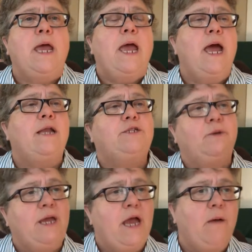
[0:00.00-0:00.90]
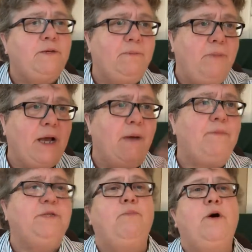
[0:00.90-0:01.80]
And so he helps him pick up
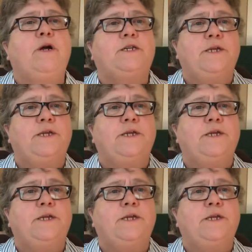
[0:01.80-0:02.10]
his books,